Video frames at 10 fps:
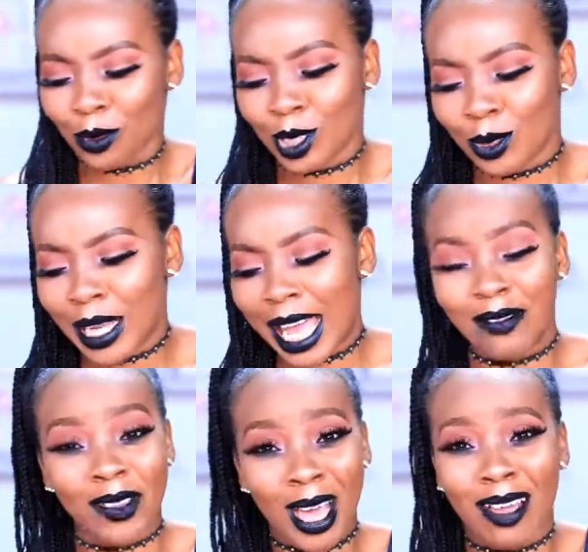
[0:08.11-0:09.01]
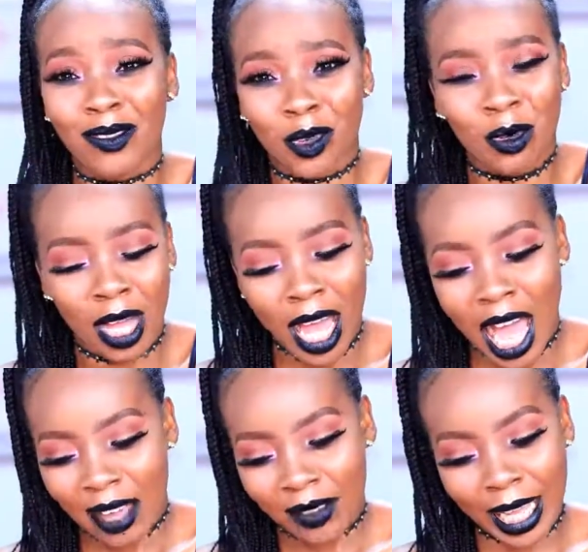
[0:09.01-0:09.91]
so I feel
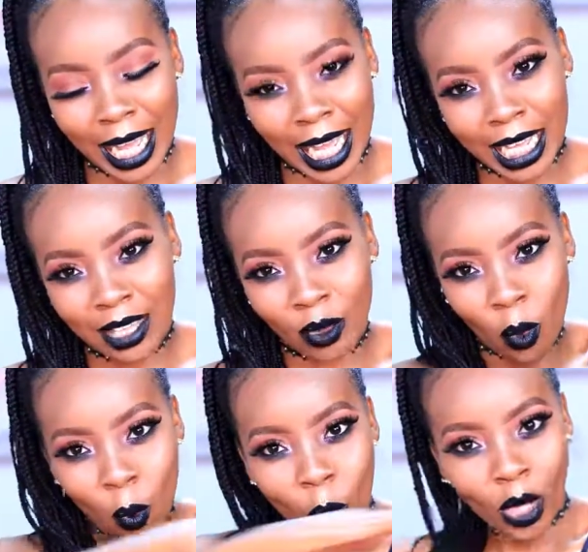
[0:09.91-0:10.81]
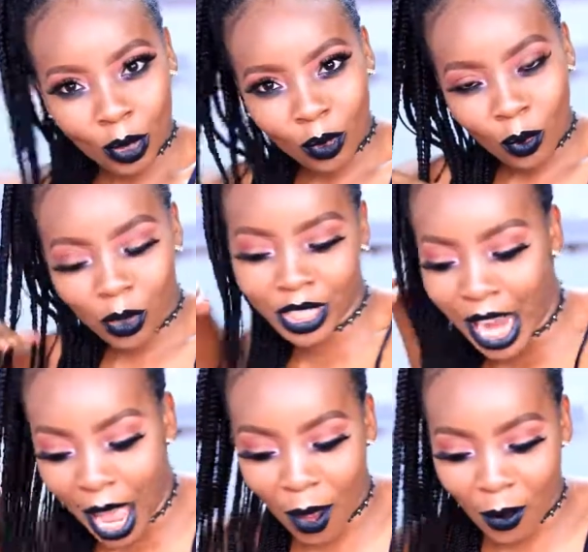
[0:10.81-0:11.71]
like I can give you watch
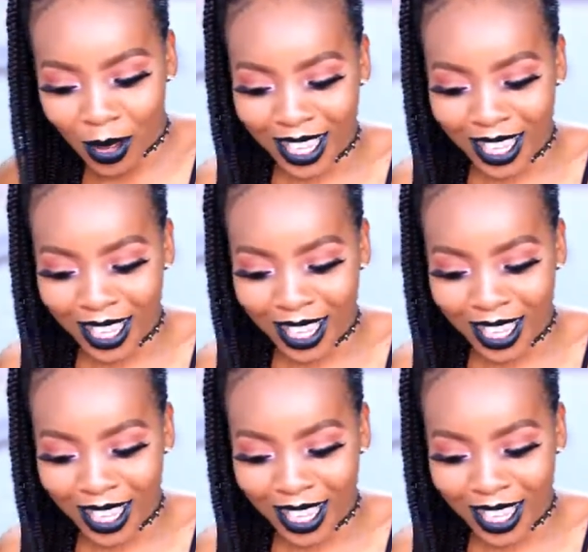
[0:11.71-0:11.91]
out.